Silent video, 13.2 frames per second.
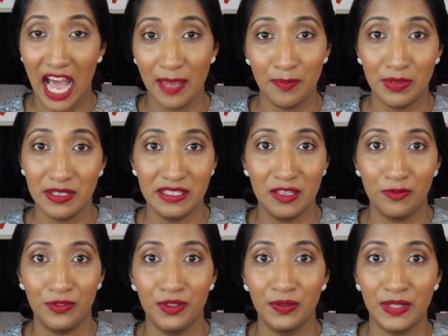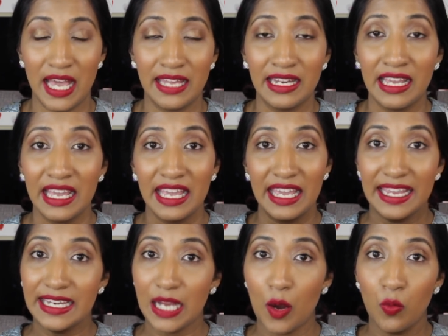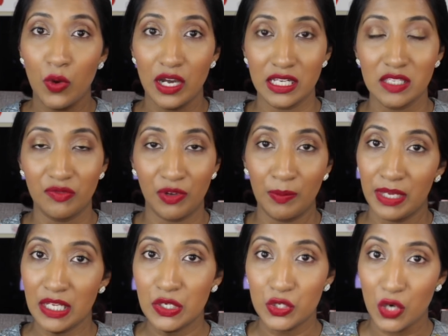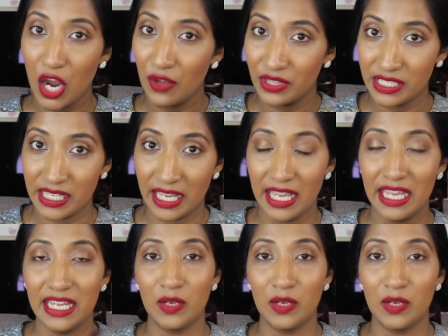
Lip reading: I personally feel that it works for me throughout the day.